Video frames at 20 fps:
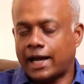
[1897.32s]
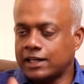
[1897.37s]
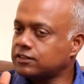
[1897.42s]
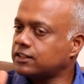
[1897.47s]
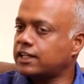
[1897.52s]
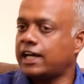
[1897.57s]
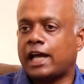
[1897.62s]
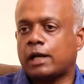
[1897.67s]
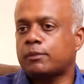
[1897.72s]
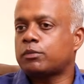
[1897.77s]

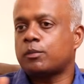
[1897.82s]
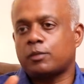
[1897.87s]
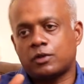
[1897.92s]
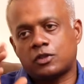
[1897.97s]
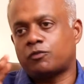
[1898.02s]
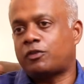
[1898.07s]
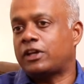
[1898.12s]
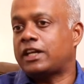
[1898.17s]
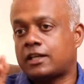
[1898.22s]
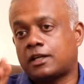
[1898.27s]
As an
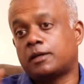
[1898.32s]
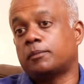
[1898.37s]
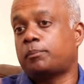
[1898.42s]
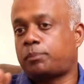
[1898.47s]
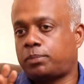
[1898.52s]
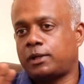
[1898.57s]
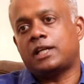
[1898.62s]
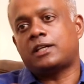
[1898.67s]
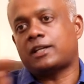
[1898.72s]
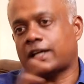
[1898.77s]
album, it's a very
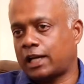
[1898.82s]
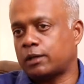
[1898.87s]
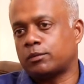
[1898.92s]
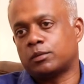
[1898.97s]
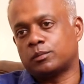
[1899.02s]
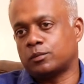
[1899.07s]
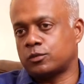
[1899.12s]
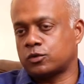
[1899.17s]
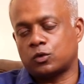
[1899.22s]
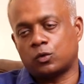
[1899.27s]
complete
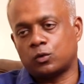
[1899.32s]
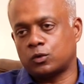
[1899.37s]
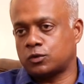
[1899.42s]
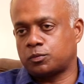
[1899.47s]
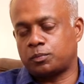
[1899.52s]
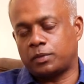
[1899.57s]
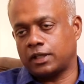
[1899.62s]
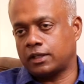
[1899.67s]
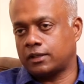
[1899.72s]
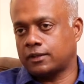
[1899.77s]
album, so to
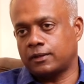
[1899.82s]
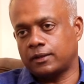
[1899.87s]
speak.